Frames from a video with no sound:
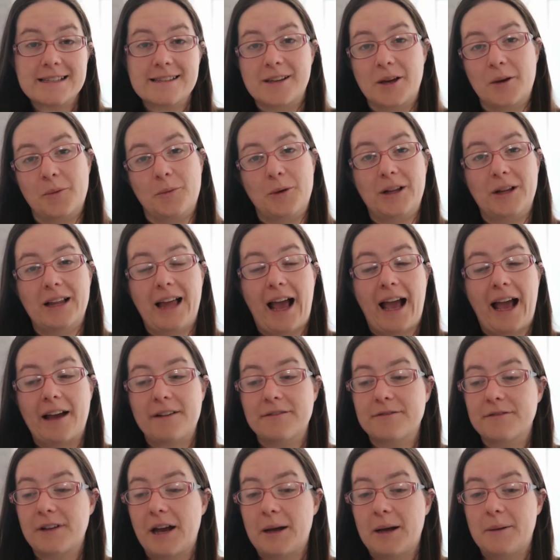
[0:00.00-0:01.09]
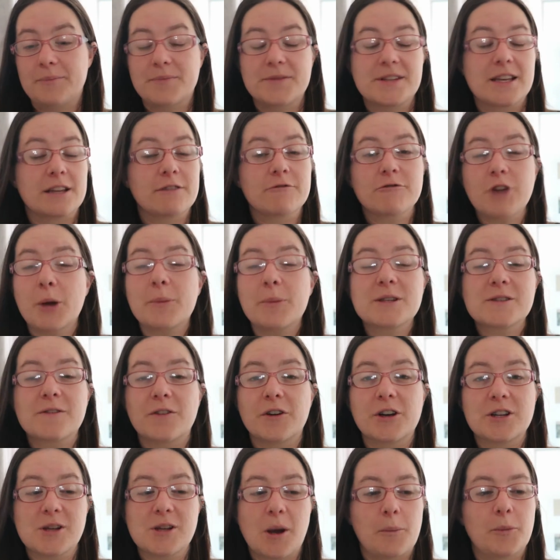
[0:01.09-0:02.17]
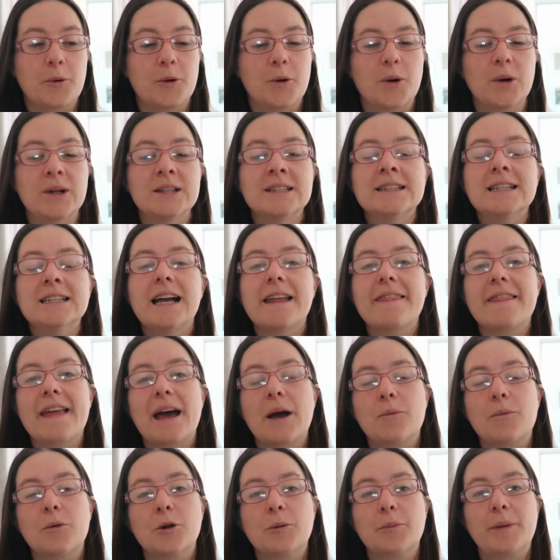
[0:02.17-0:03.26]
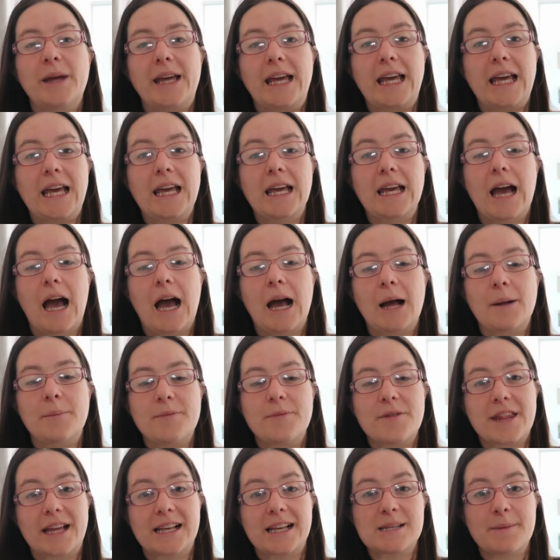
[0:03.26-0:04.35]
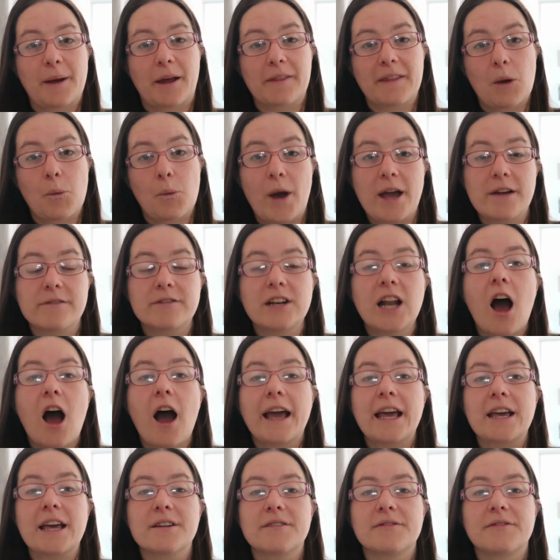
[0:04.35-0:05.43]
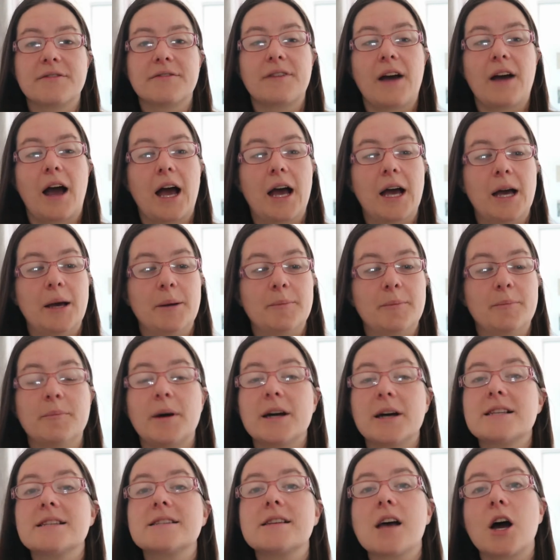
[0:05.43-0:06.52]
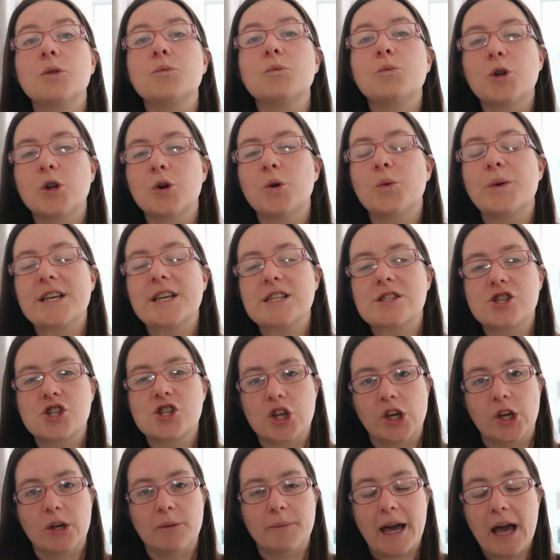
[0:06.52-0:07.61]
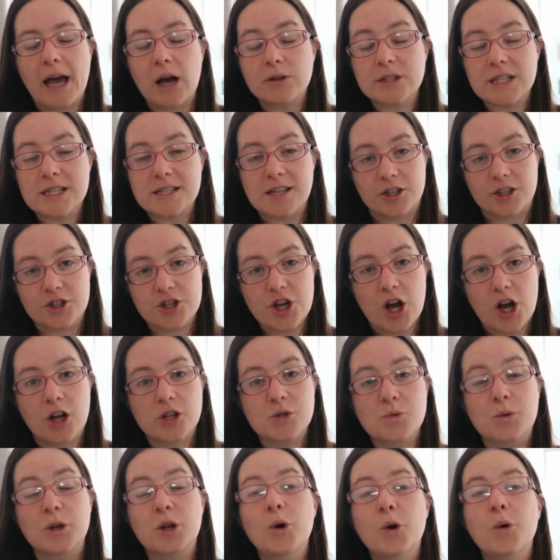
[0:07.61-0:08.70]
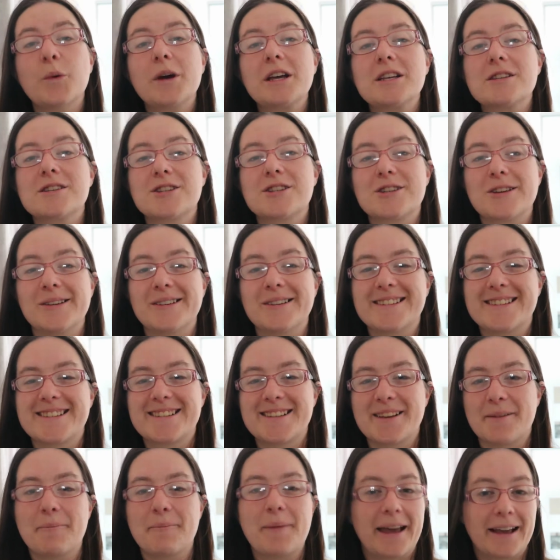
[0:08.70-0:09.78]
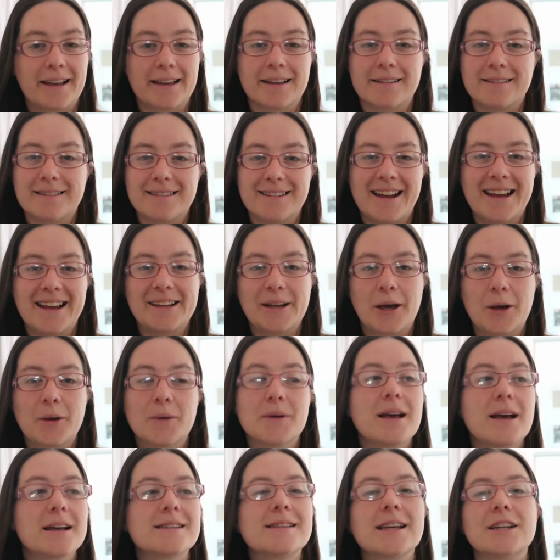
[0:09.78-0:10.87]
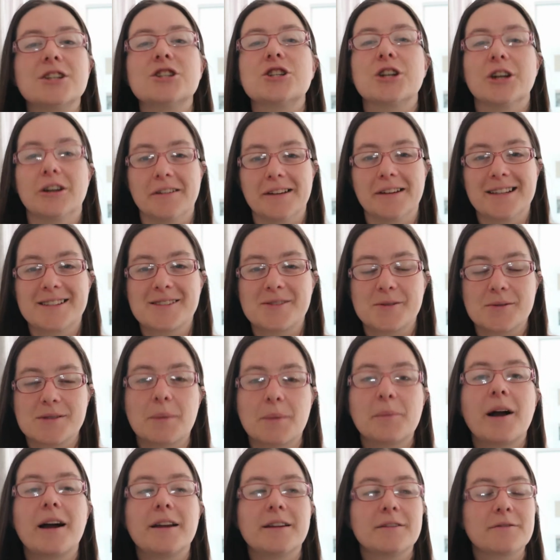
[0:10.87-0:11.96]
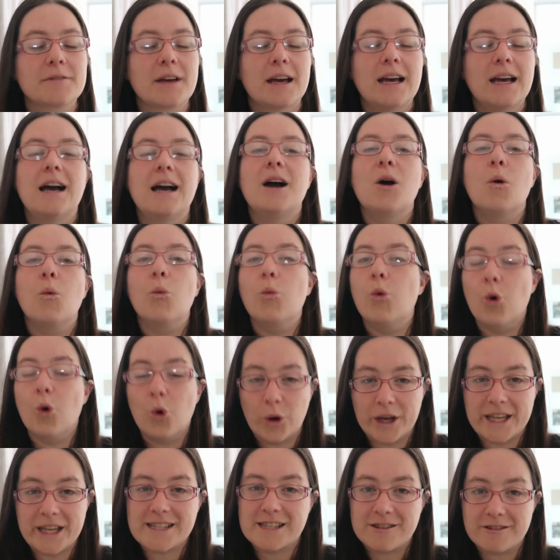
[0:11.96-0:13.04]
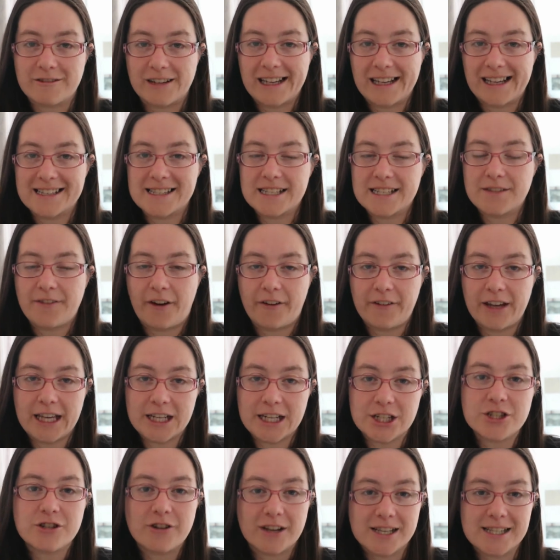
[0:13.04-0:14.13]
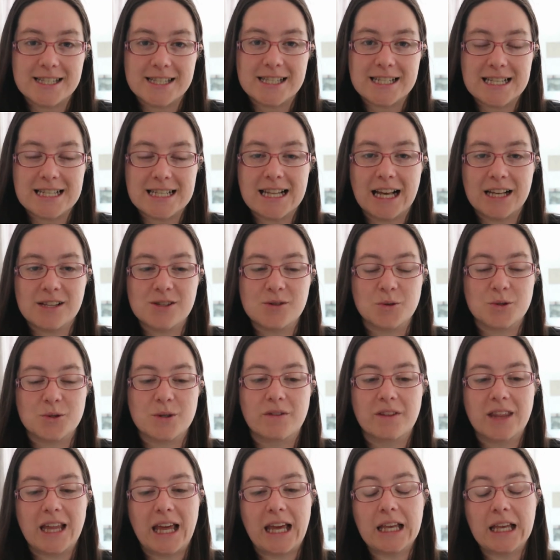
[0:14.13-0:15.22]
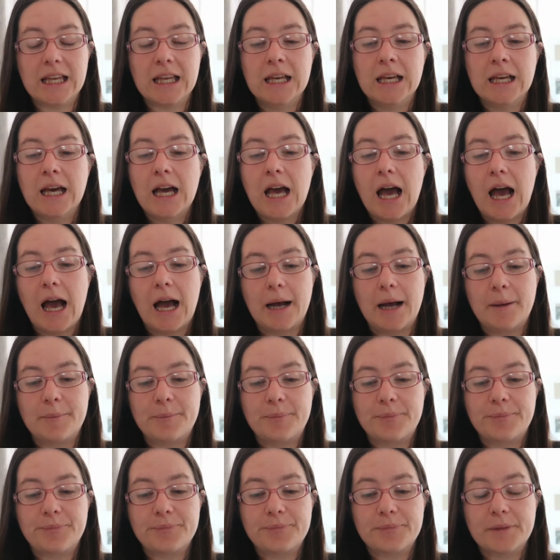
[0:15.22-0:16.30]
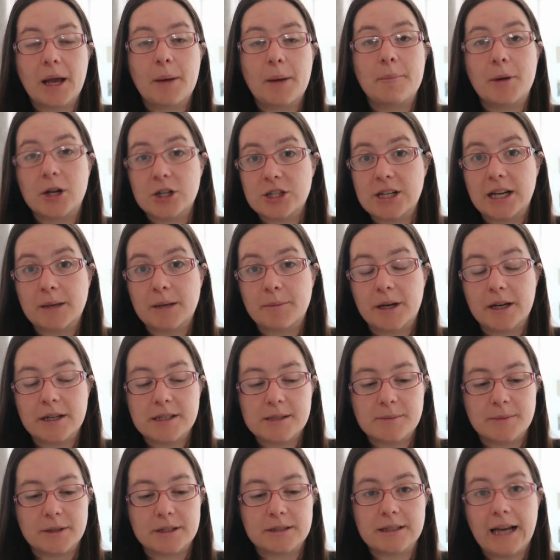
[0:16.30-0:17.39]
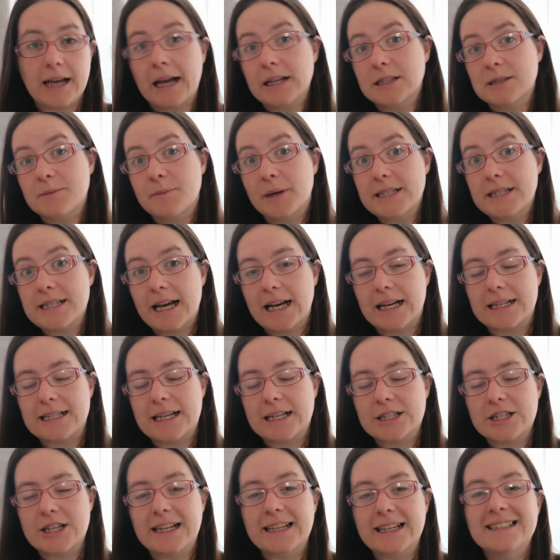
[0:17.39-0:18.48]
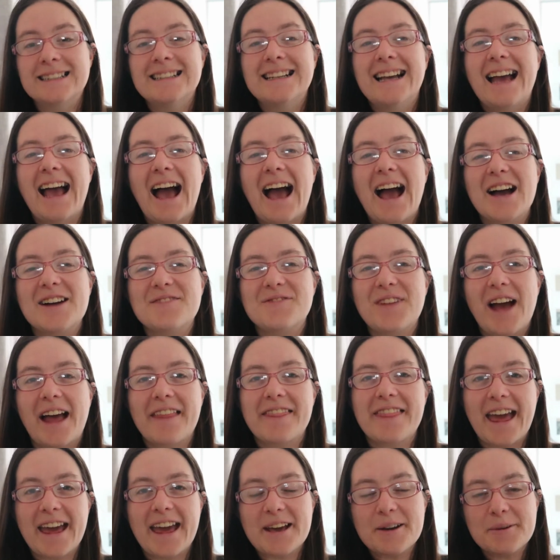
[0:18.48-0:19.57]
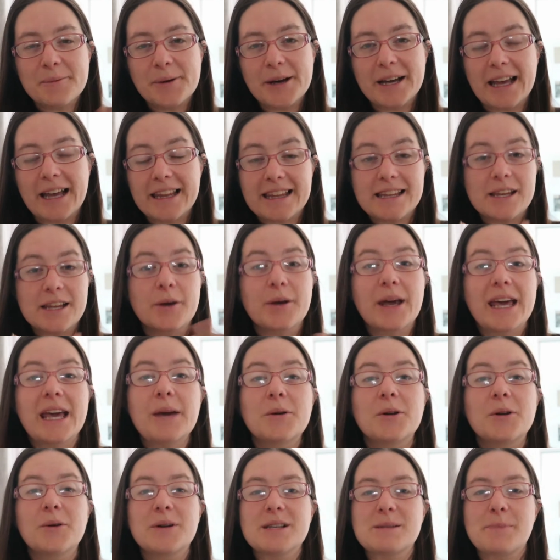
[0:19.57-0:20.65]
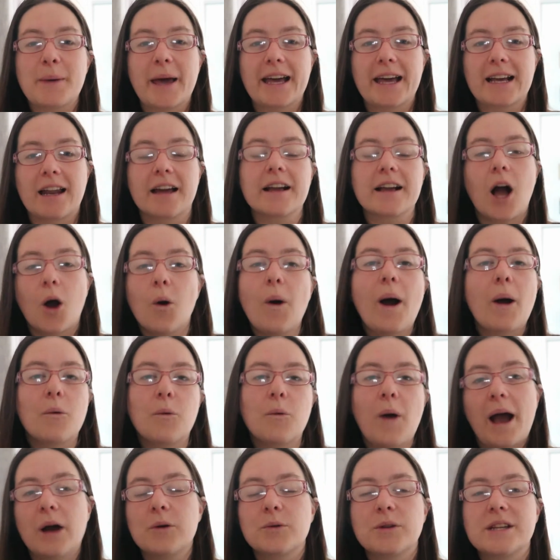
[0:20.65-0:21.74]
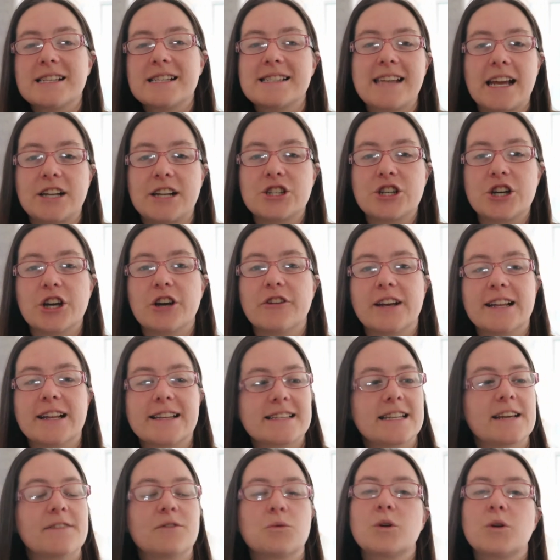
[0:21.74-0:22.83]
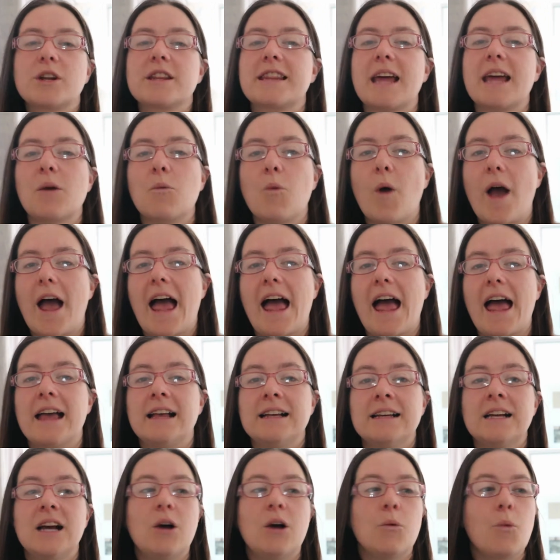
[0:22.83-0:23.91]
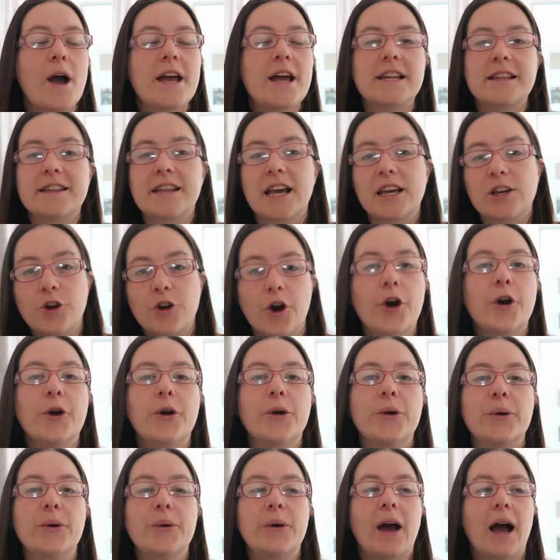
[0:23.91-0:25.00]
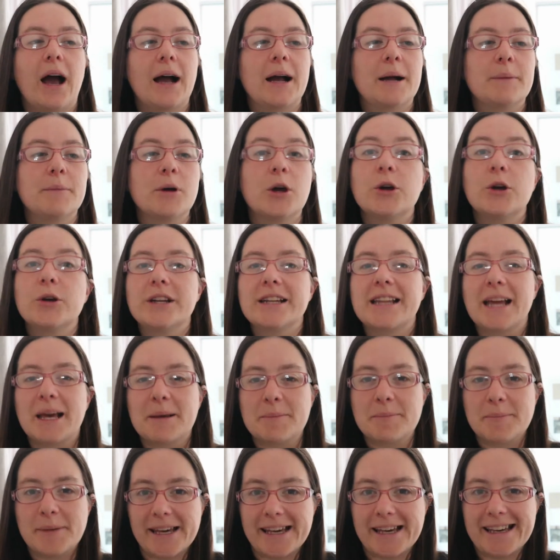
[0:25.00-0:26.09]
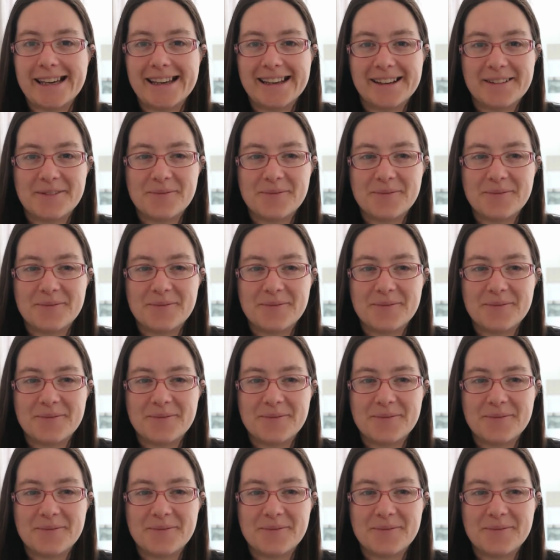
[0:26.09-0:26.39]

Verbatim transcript: So we'll have, um, the Romans, for example, there will be um, things about their way of life. Um, my son will always choose, my eldest son Charles will always choose to pick, you know, centurions or some kind of war history because he's very interested in that sort of thing. Um, much like my husband and my dad actually. Um, they were, so he will always pick like, oh, how, do the centurions live? What did they wear? Where did they go? Um, who did they meet?